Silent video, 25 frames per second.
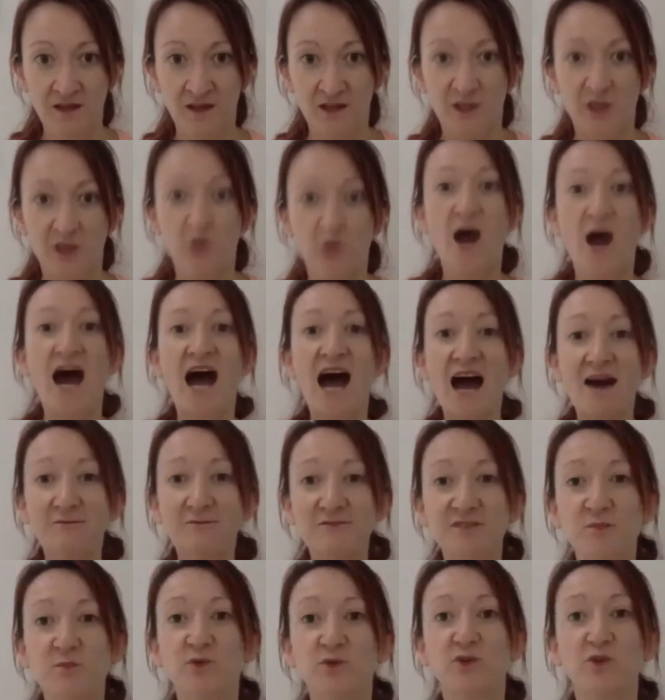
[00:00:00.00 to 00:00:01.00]
you have
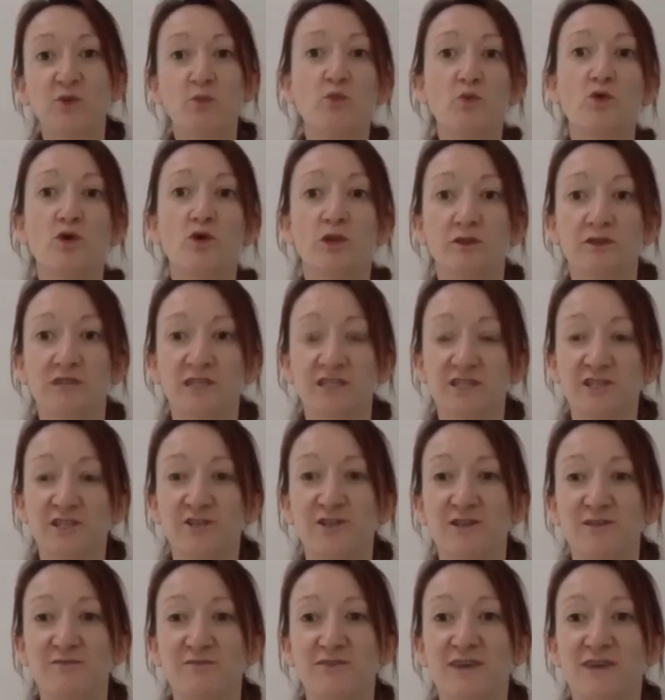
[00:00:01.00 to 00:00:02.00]
to put the water into your
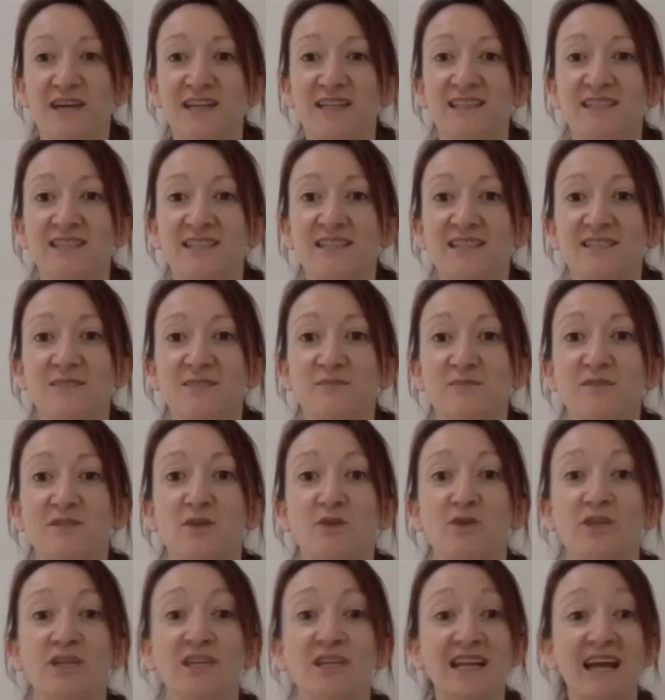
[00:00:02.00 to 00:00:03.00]
lymphatic system so
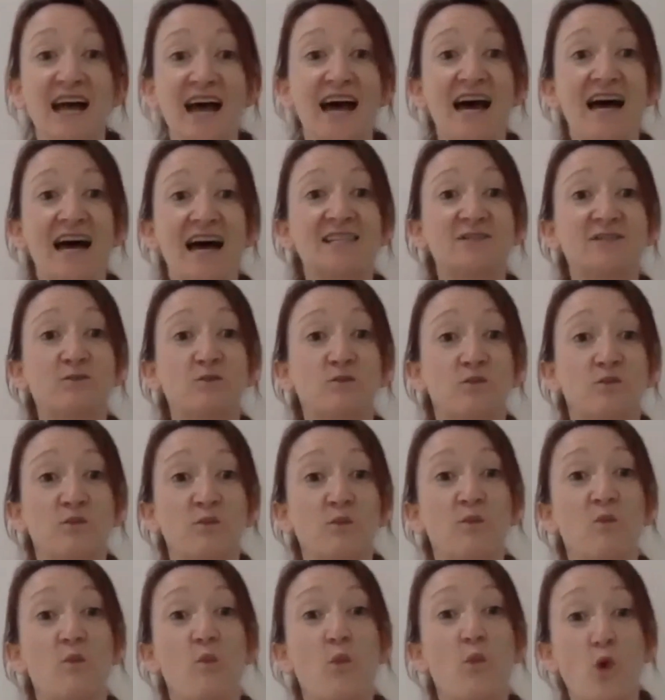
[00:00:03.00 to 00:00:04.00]
that it has
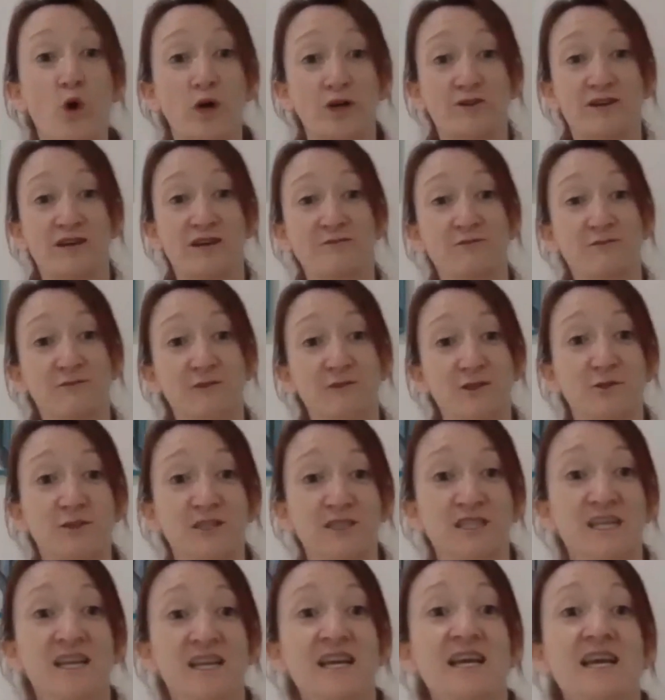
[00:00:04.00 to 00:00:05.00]
water and
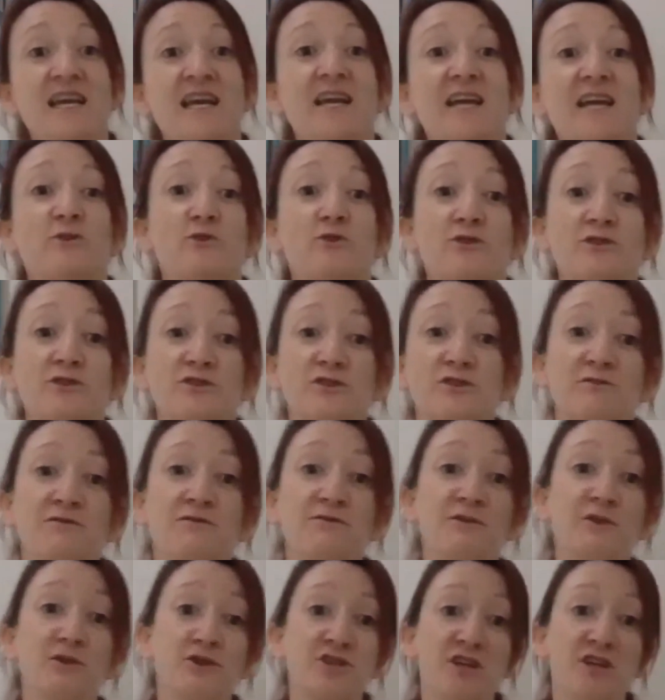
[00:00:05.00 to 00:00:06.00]
fluid in order to
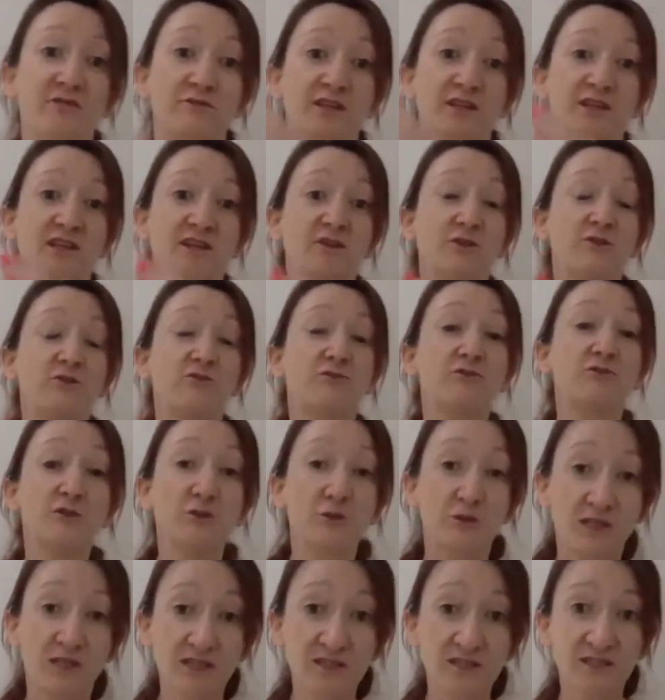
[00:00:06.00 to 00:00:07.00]
flush everything
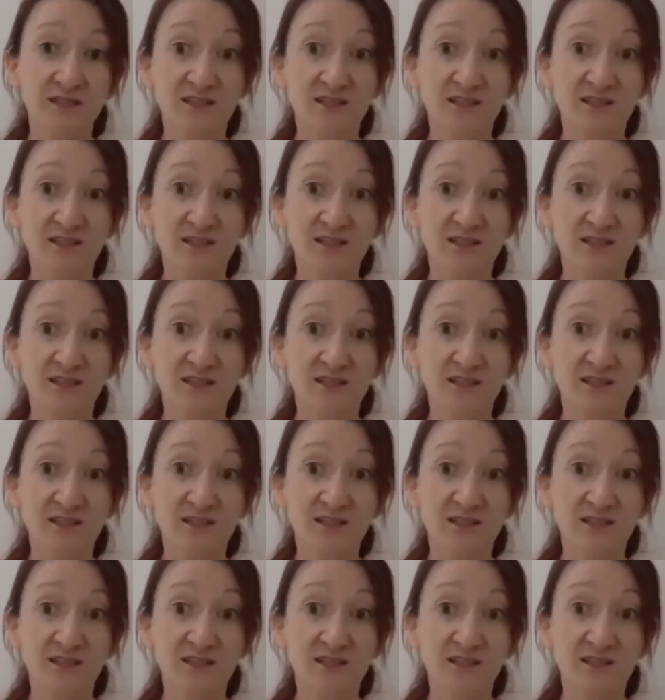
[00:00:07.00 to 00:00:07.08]
through it,